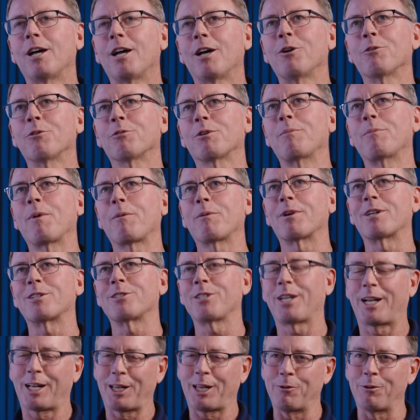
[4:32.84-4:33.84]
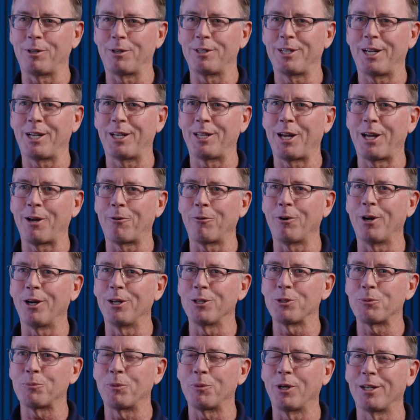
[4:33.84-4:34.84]
remember exactly what day that
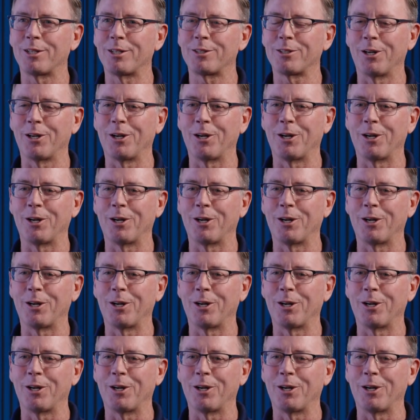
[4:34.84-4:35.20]
was, but